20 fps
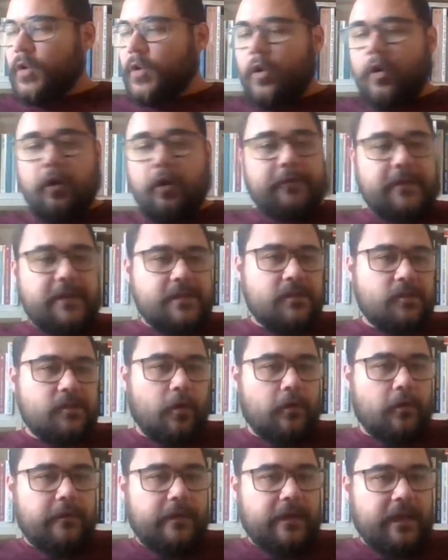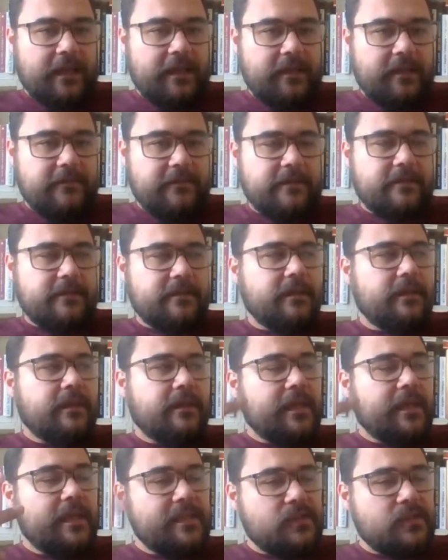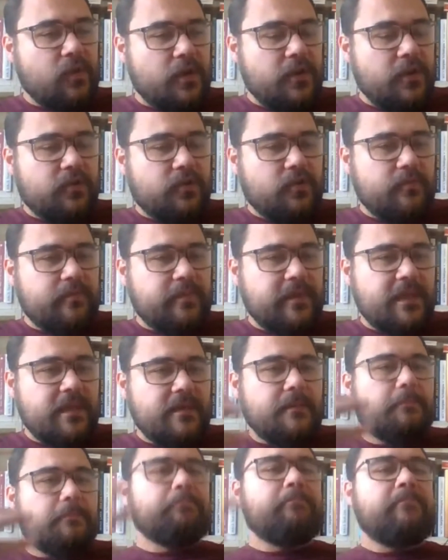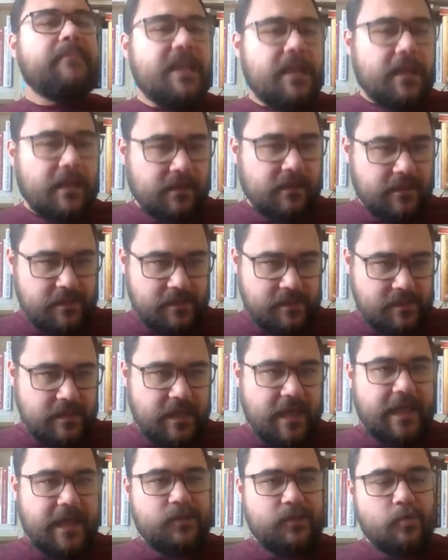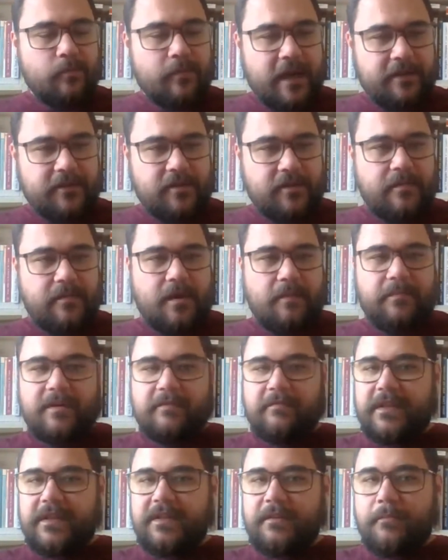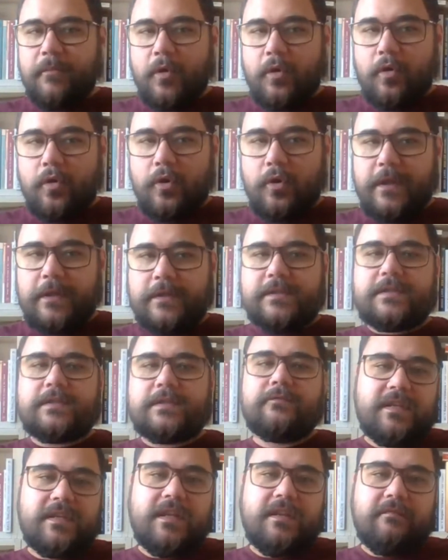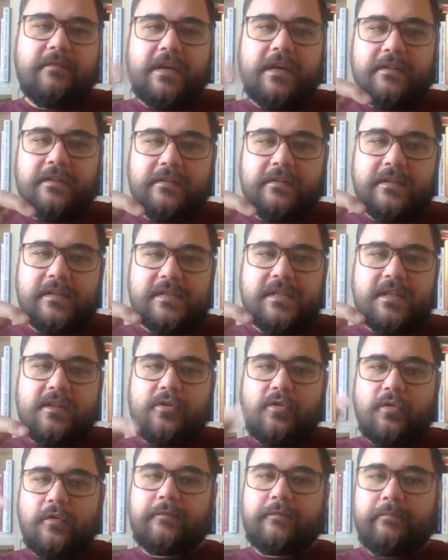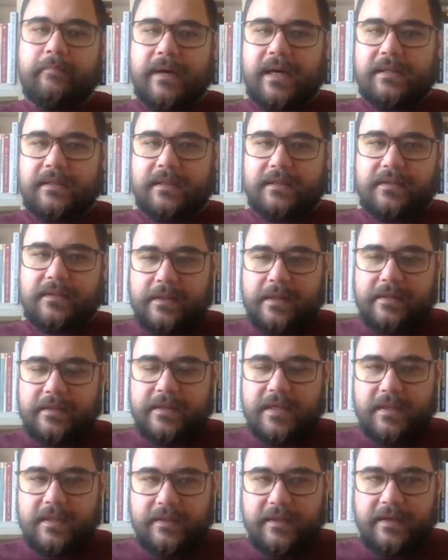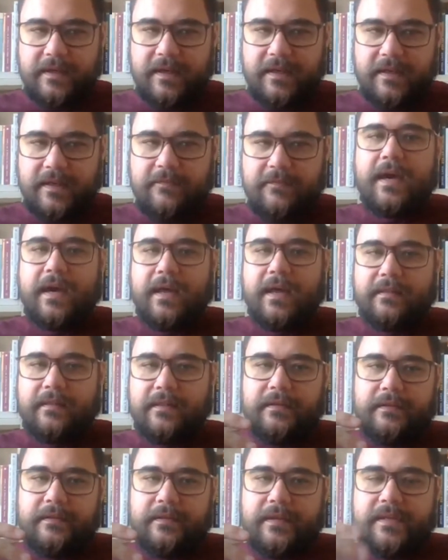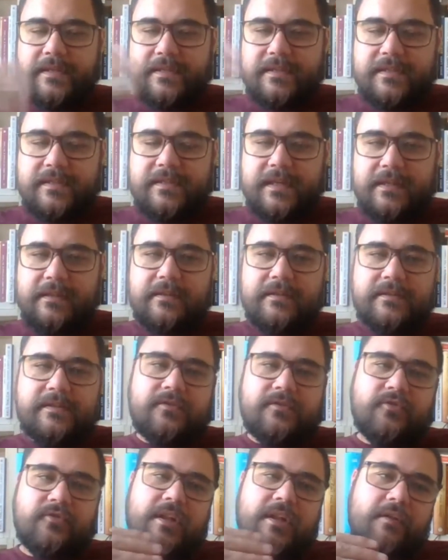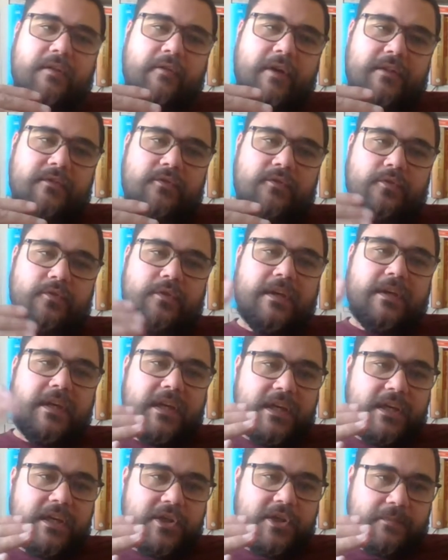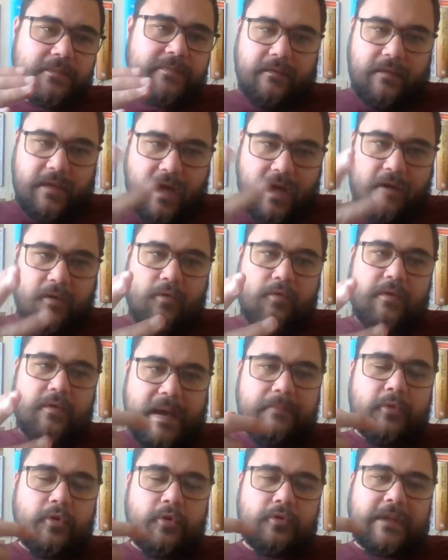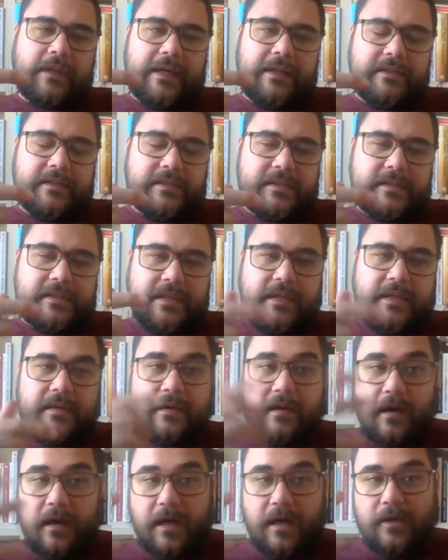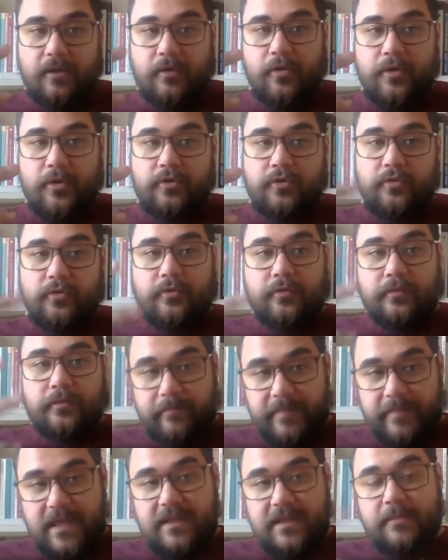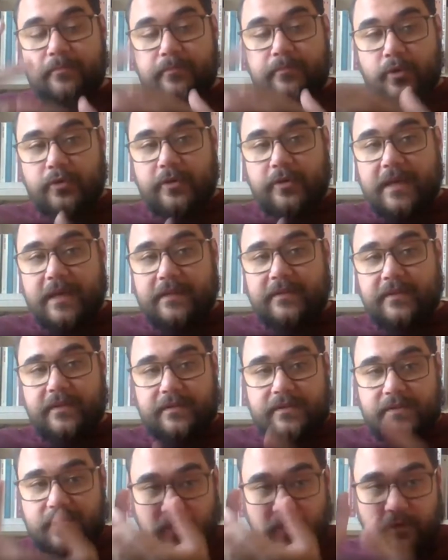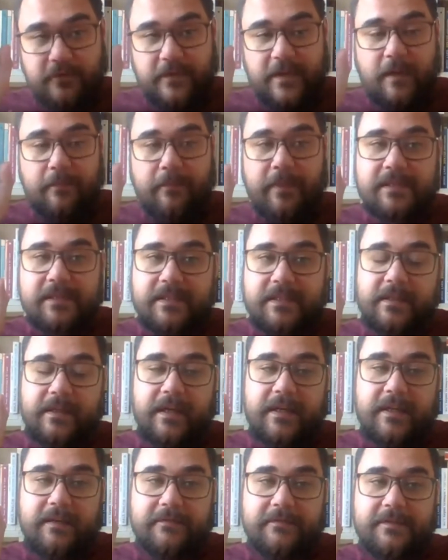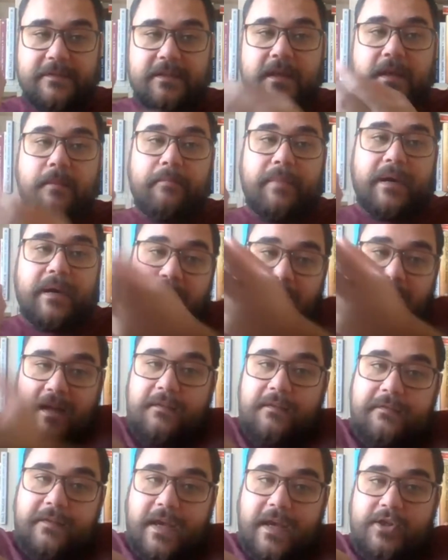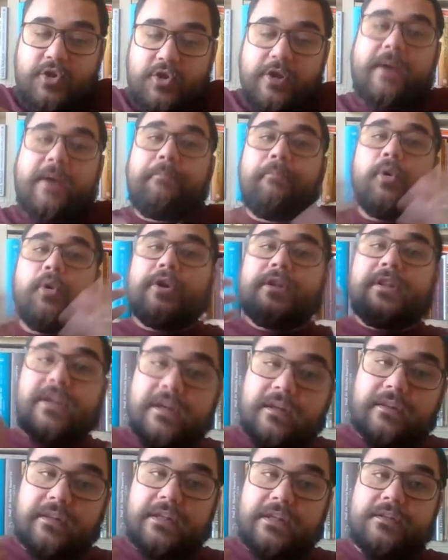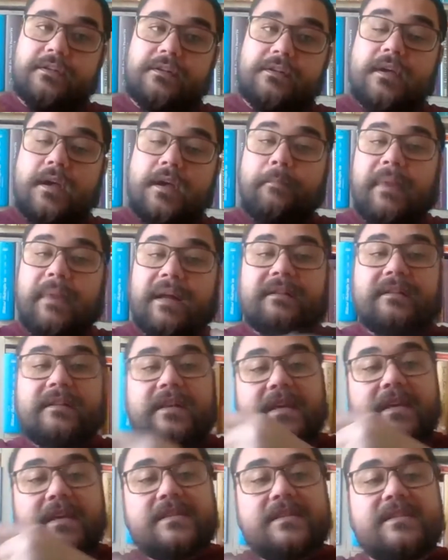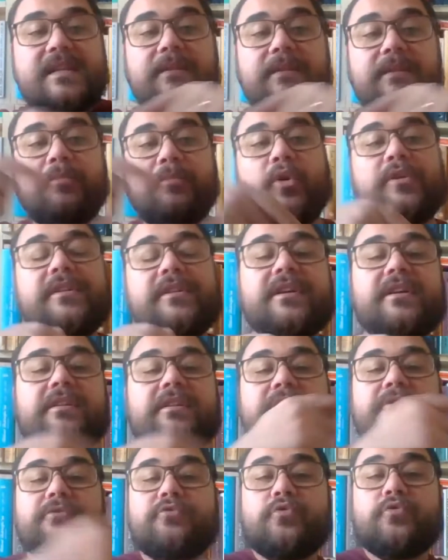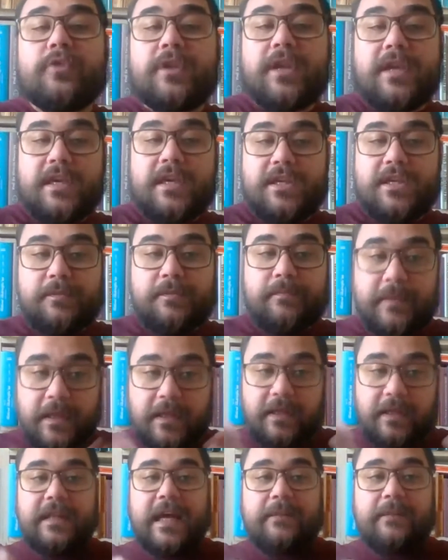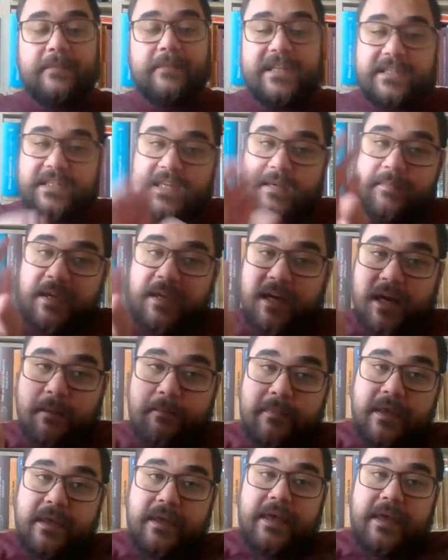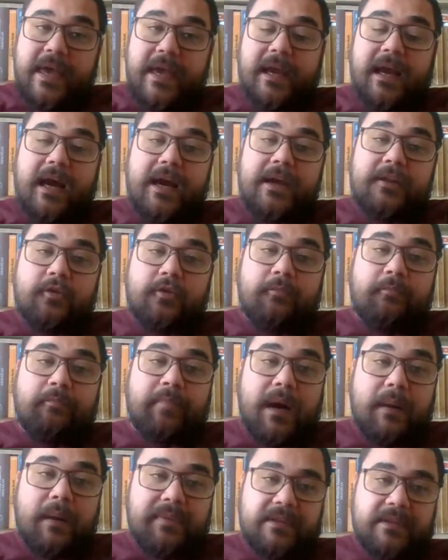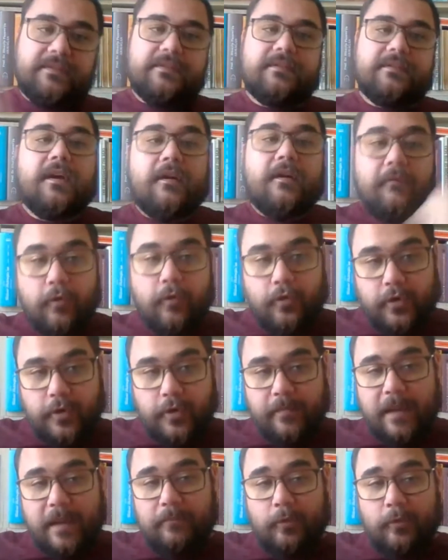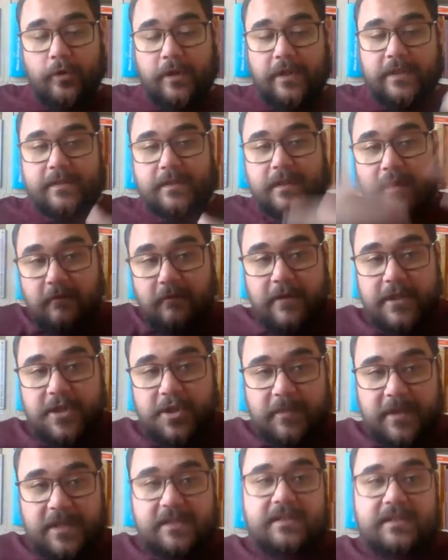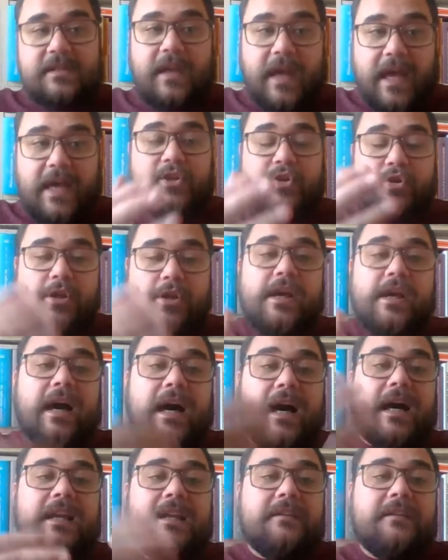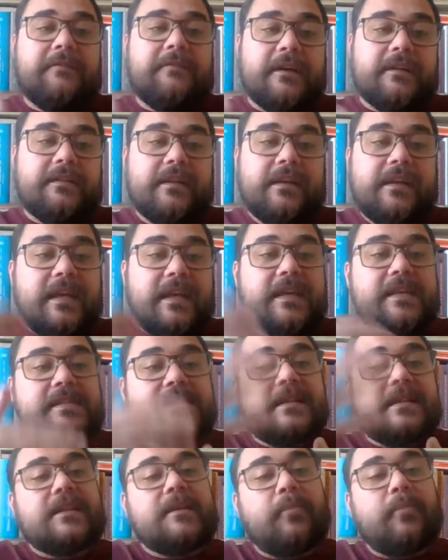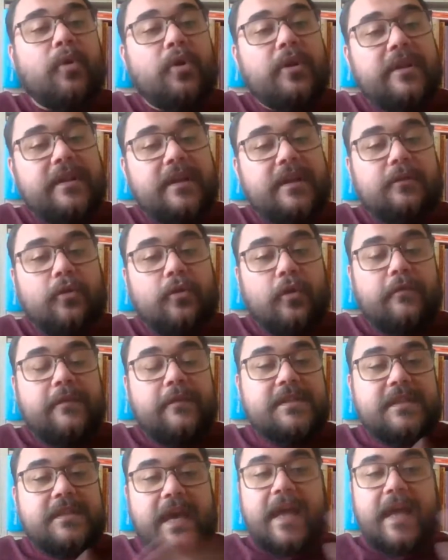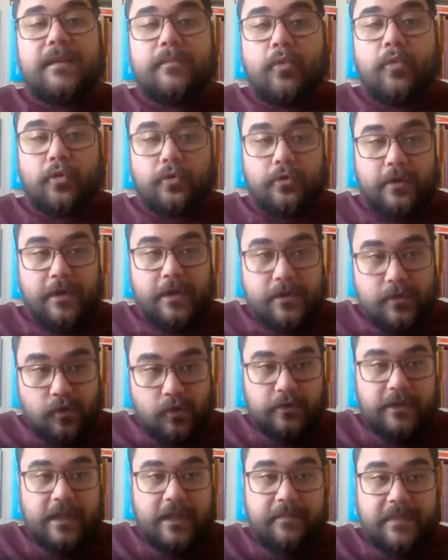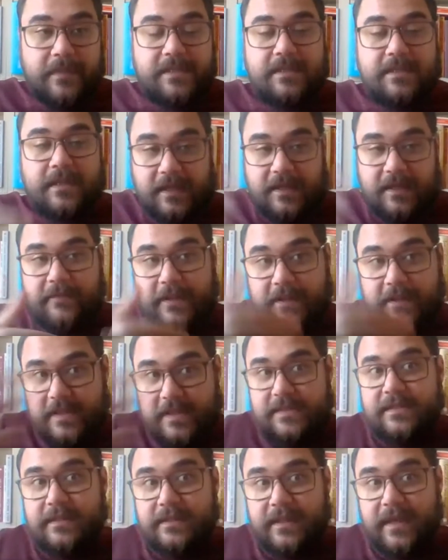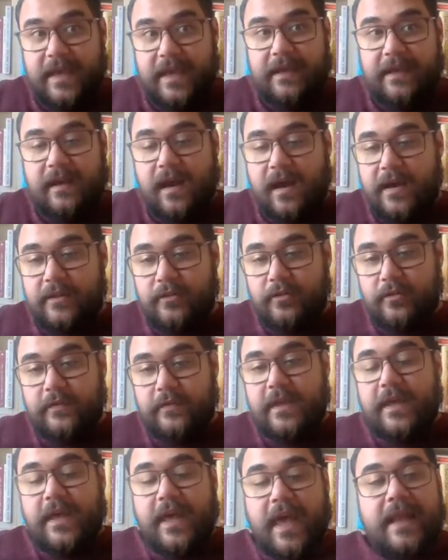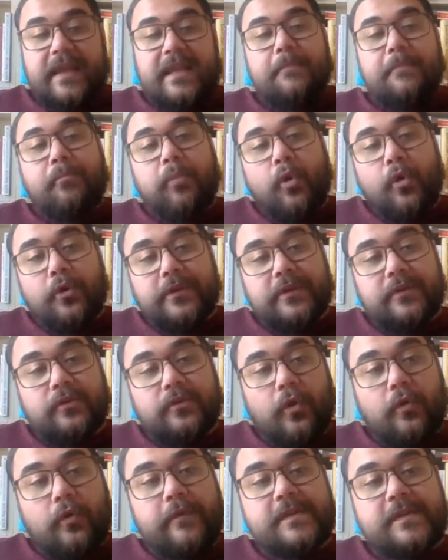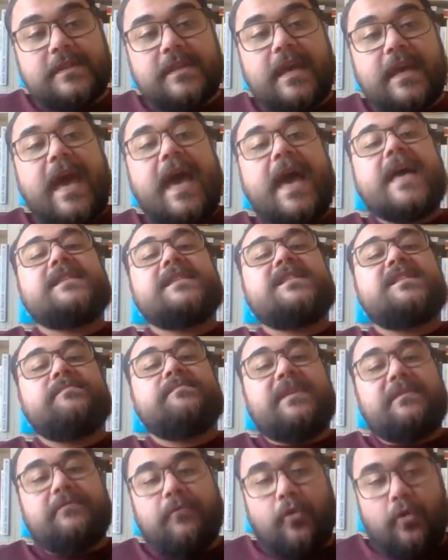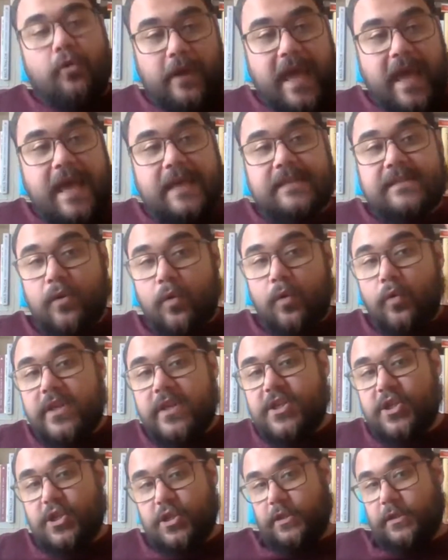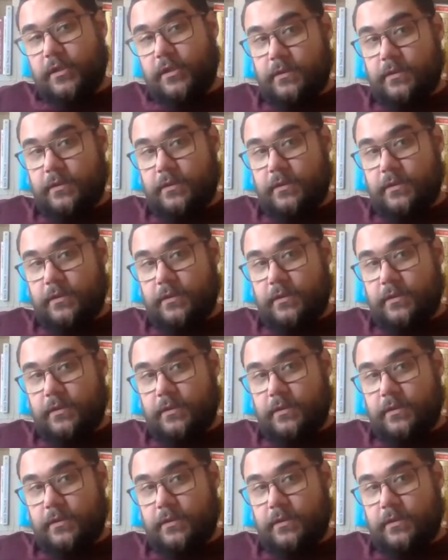Office of Caliphate is going to be meaningless. As you might remember, when the Mongolians invaded the city of Baghdad and killed the Caliph, and his descendants ran away to Egypt, now Mamluk dynasty are going to be the protectorates of the Abbasid Caliphs. But Caliph actually a political leader, but he is not politically ruling Egypt. That means he becomes a kind of puppet for the Mamlukids, which means actually Caliphate is not a political office anymore. So that means Caliphate is not a kind of an important office as before, as original.